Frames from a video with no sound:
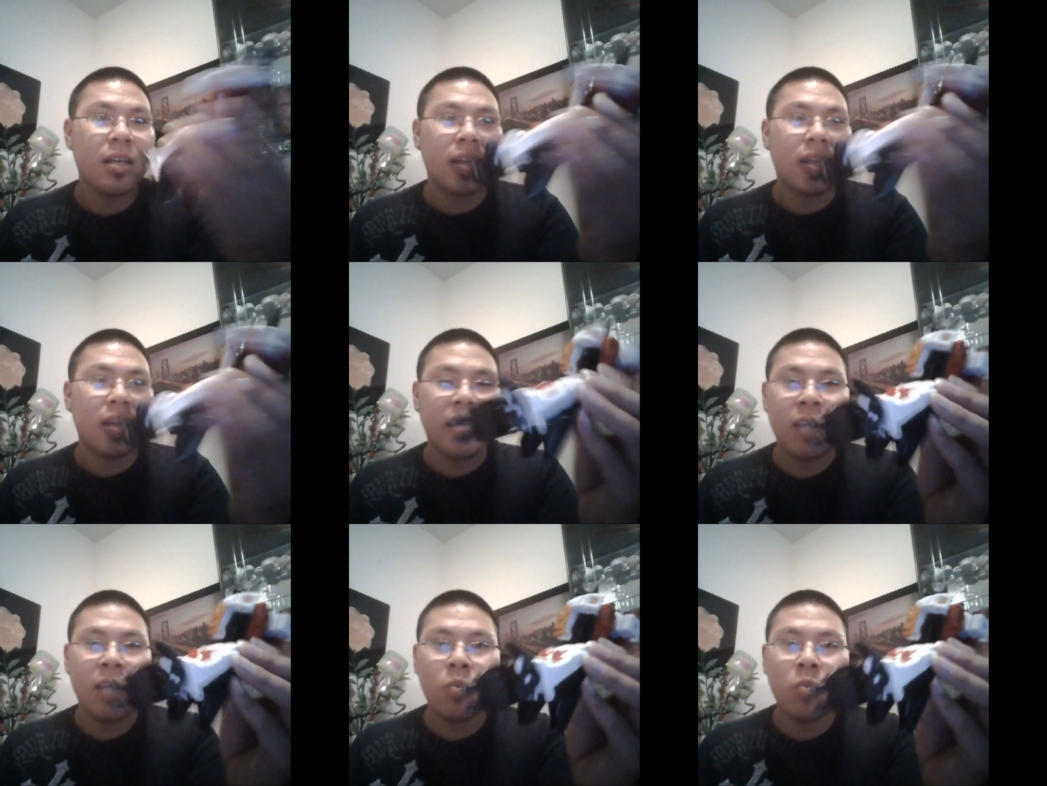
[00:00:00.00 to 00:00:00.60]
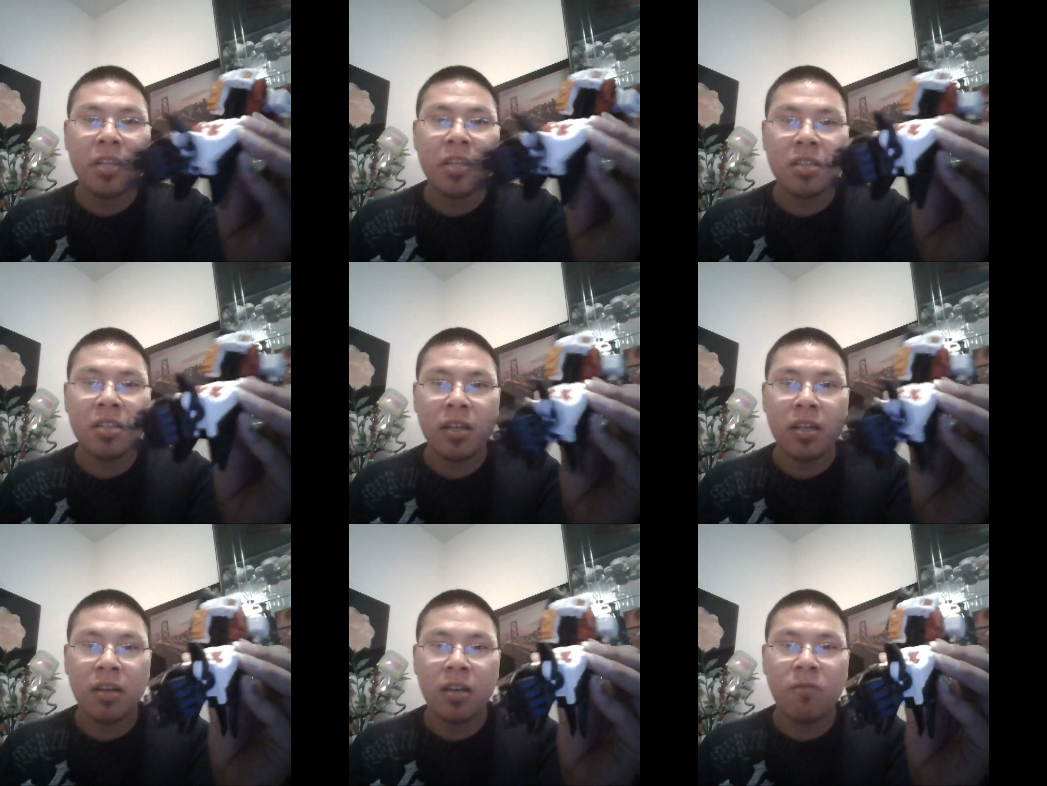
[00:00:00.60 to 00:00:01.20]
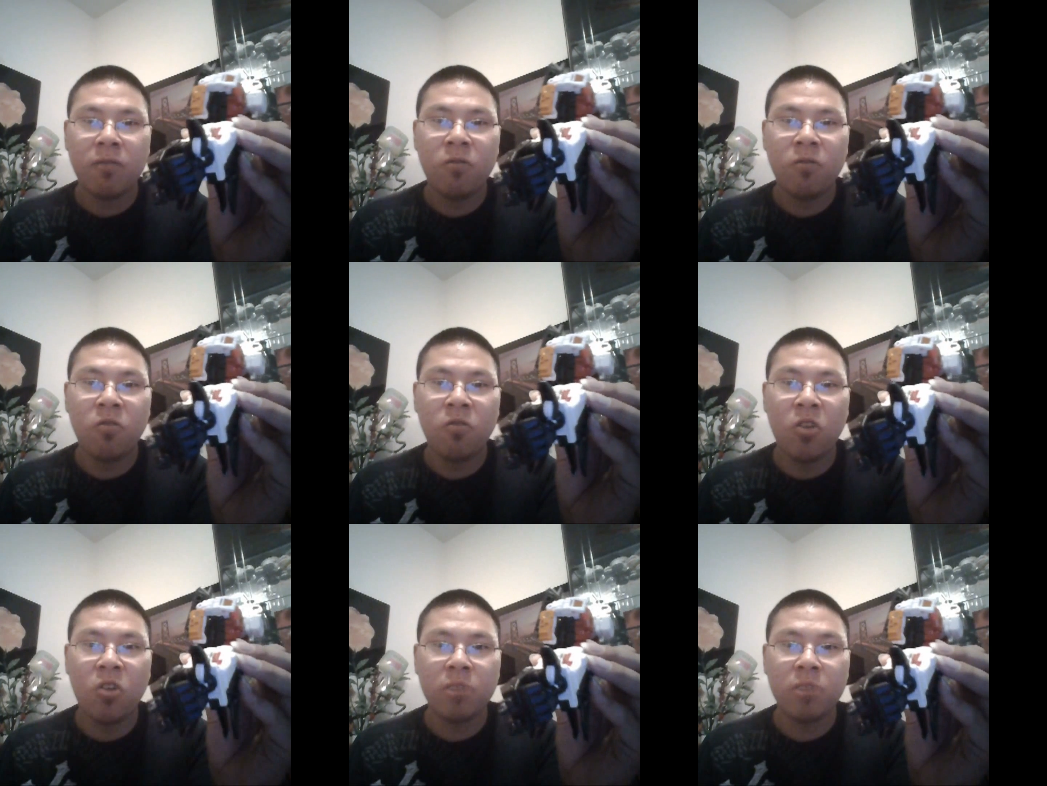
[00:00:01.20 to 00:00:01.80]
Can't wait to
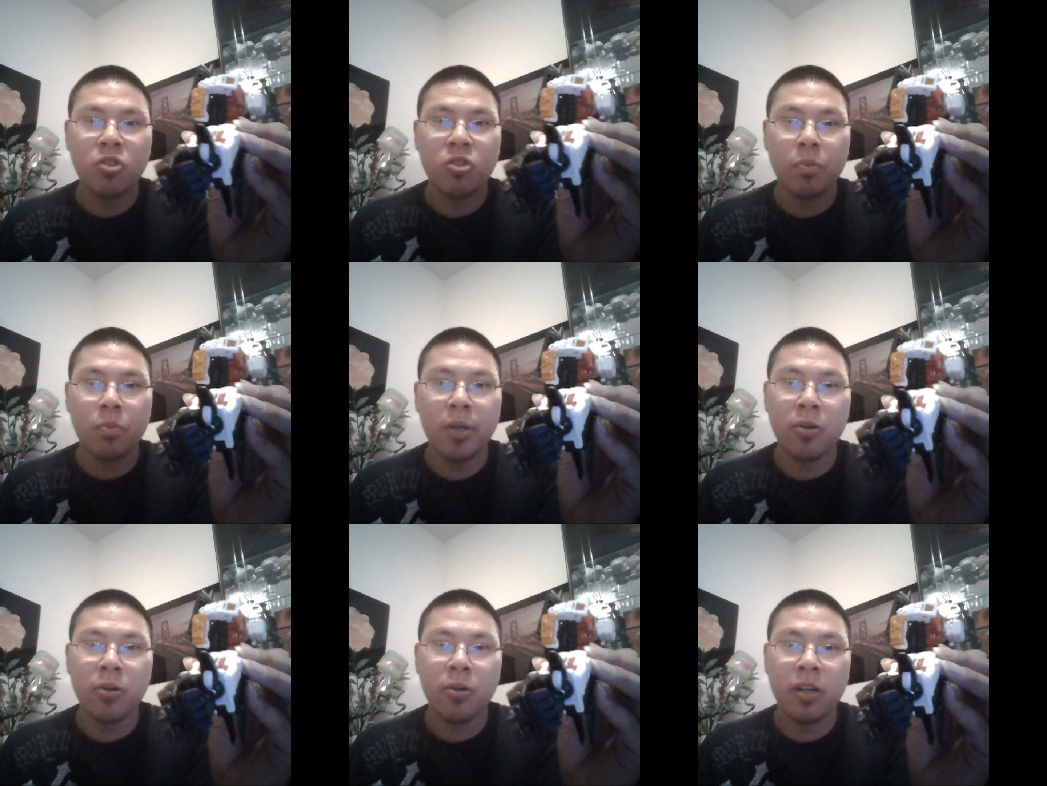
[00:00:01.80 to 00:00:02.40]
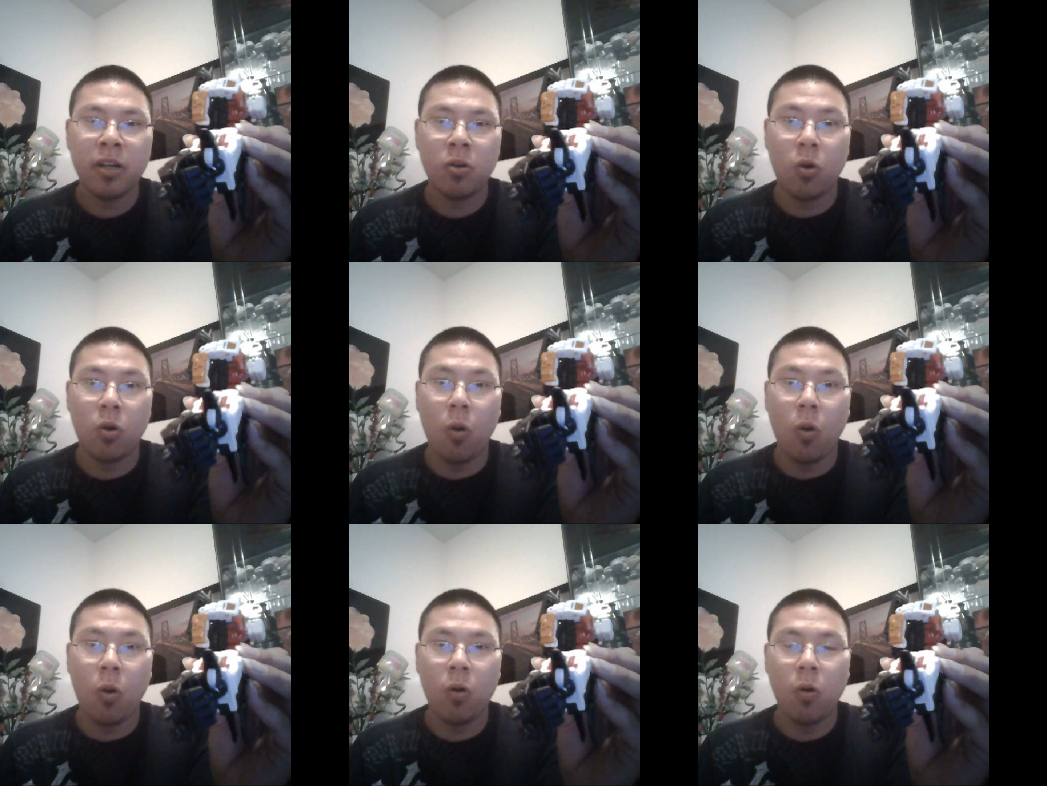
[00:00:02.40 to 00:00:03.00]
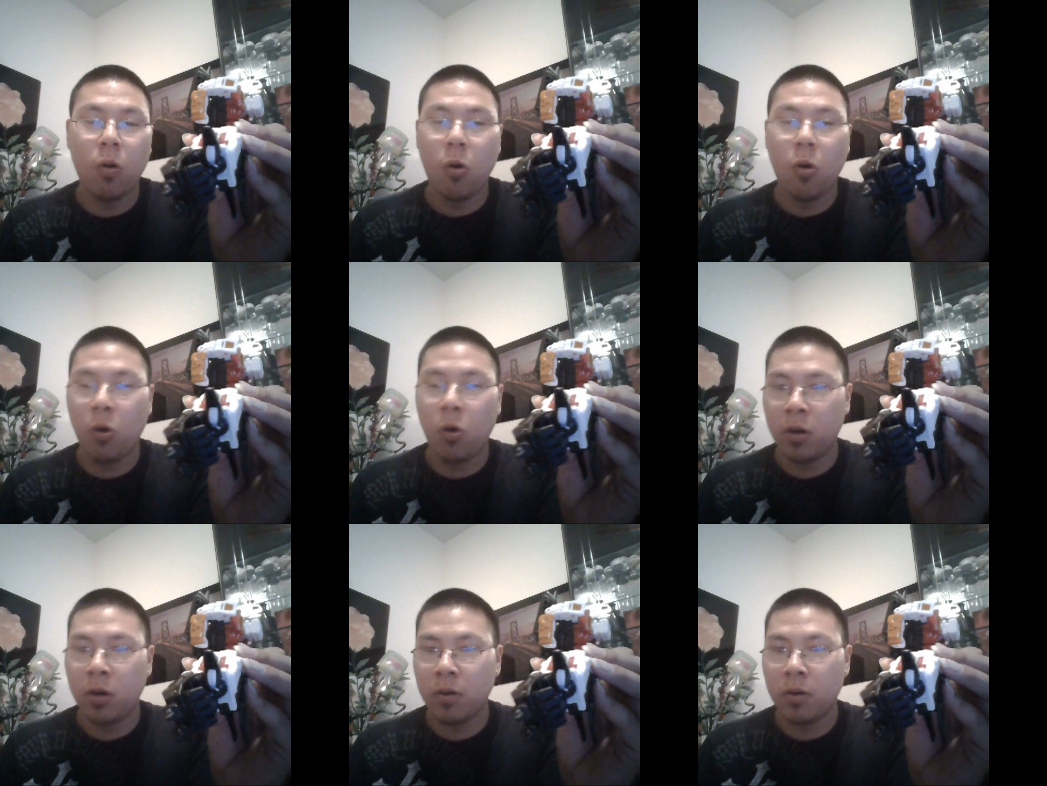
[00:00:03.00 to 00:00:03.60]
form Superion
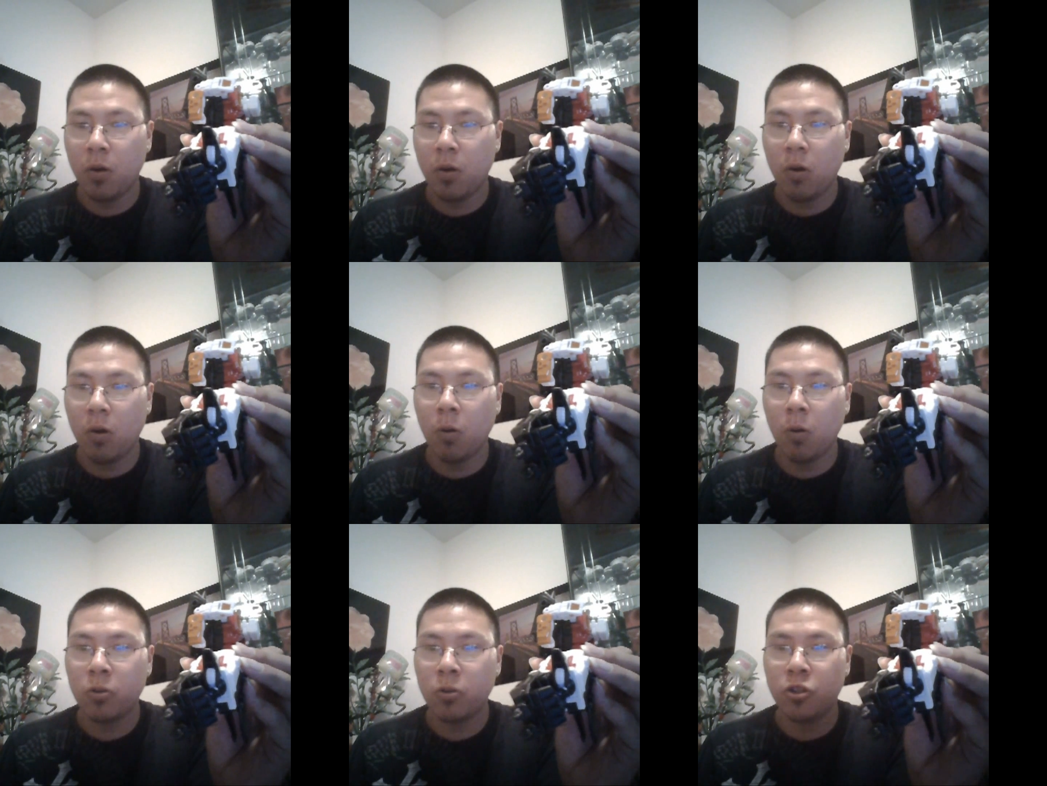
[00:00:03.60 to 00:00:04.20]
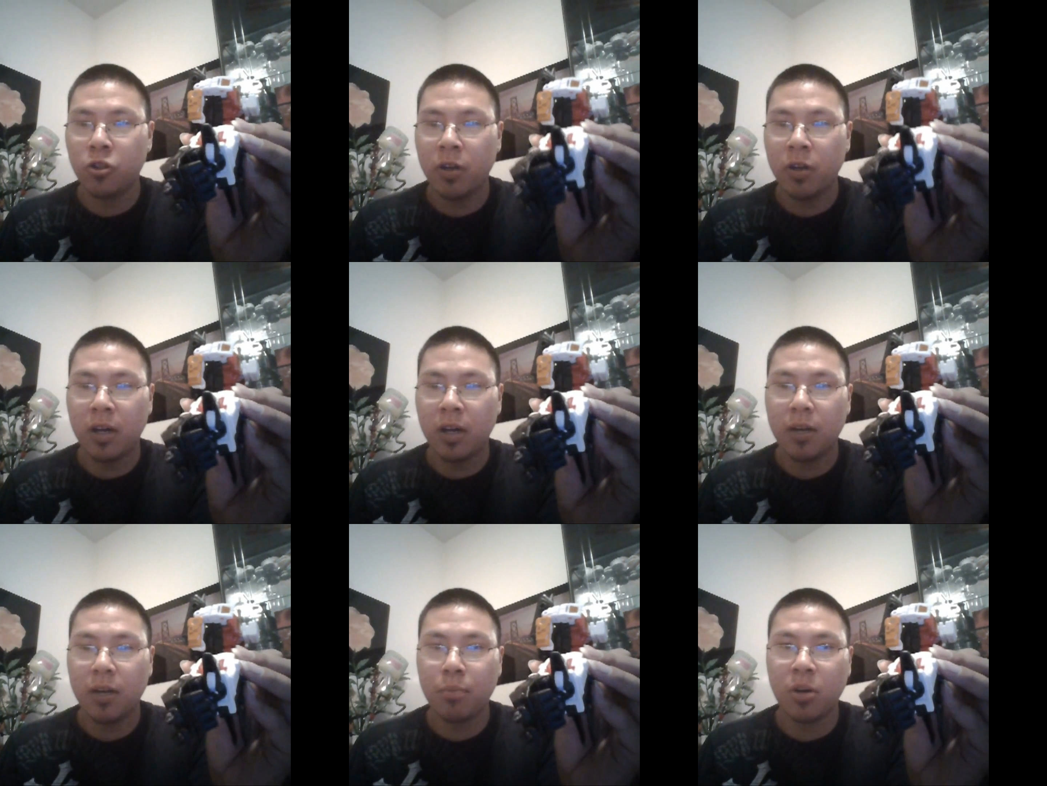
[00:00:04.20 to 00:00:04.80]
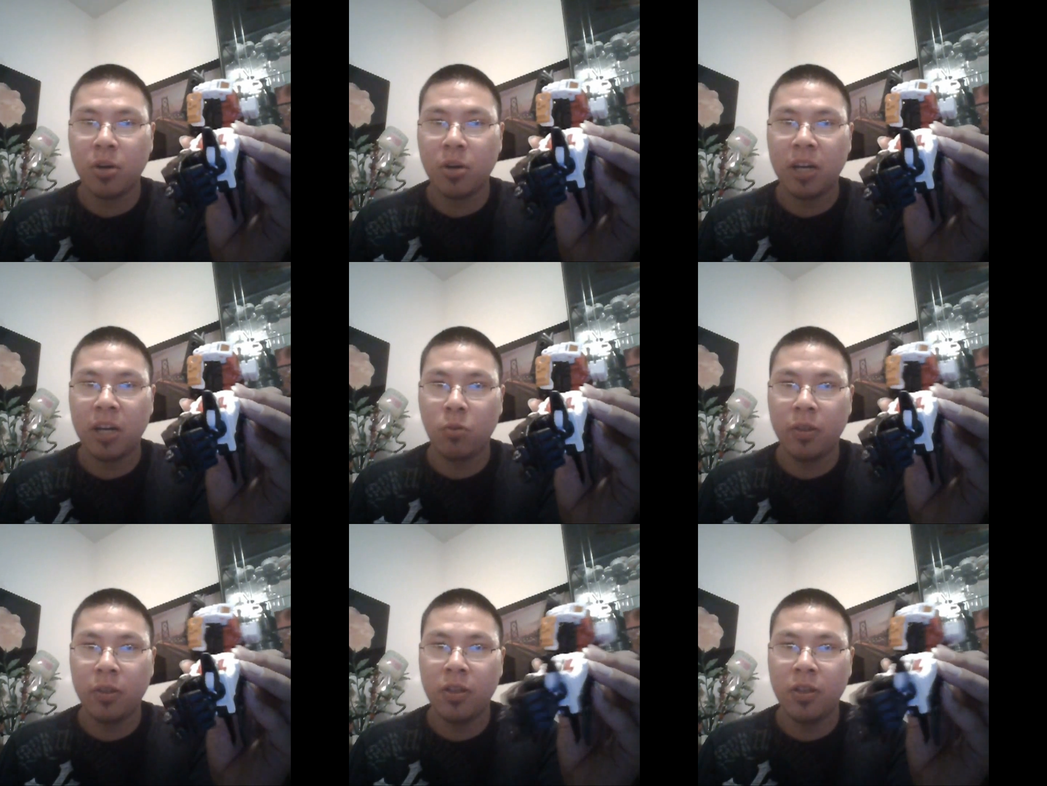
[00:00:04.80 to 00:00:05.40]
or Ultra Prime
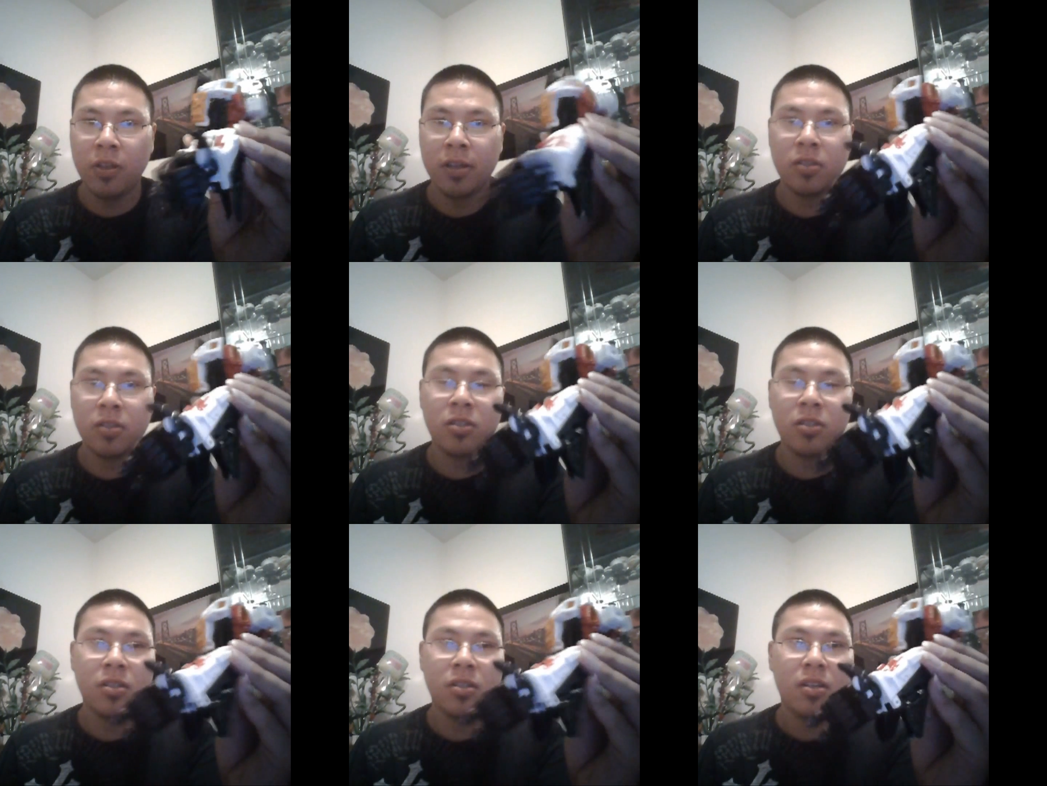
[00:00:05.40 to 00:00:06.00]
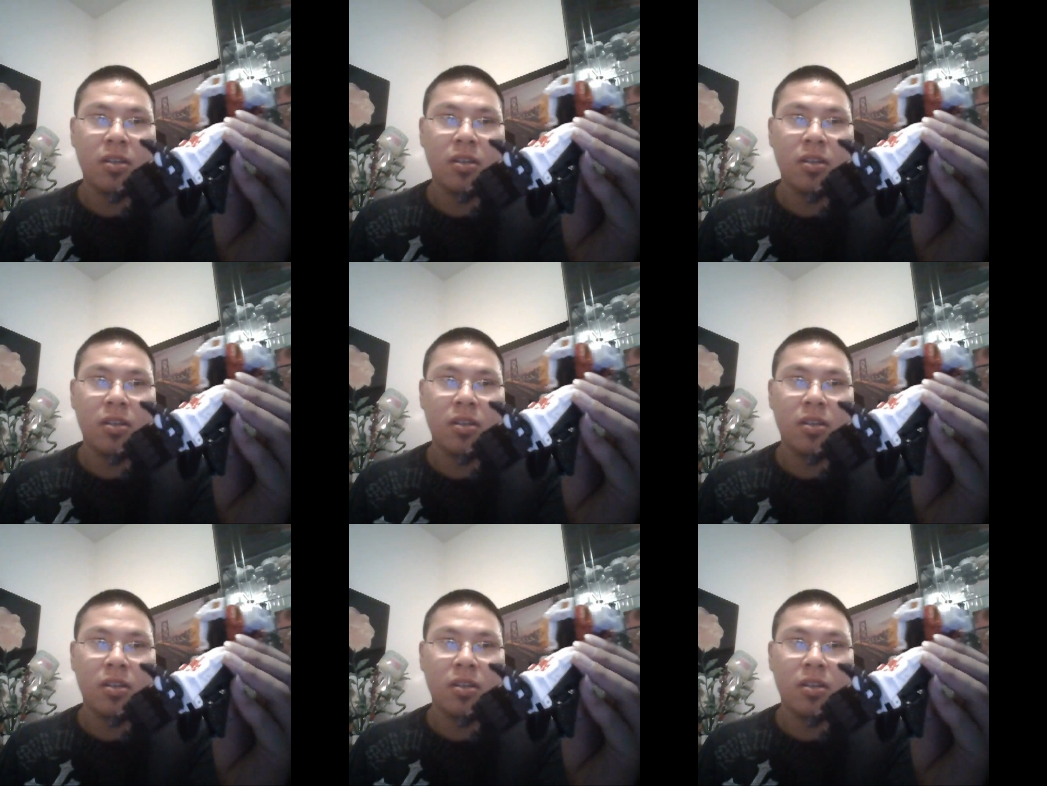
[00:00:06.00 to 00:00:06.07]
with this.